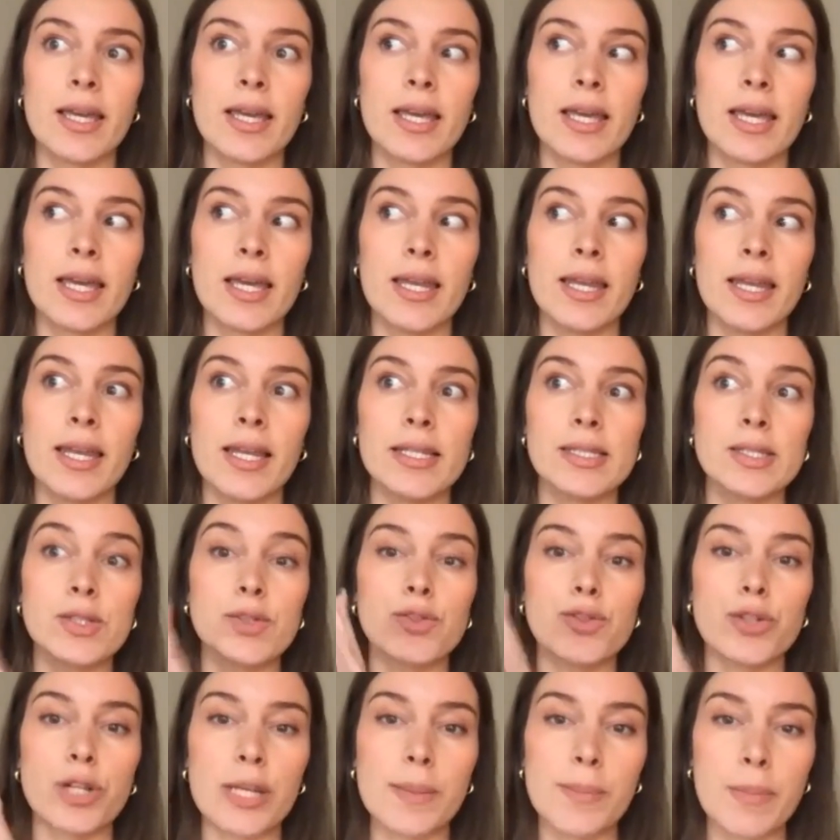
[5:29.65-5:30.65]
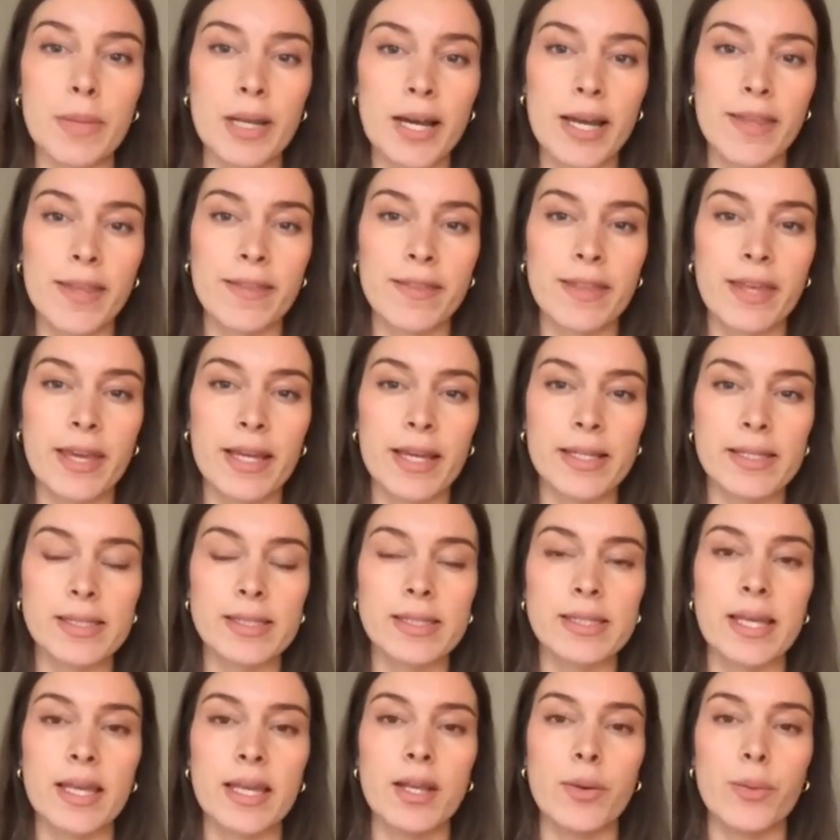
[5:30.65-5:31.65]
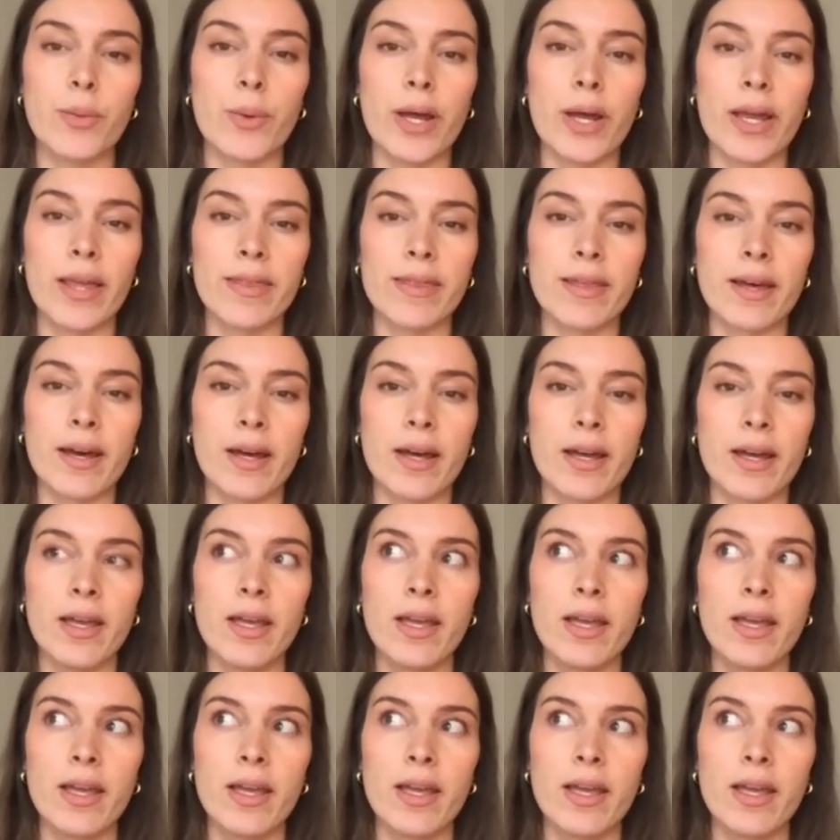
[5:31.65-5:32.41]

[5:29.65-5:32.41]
can streamline things in a way that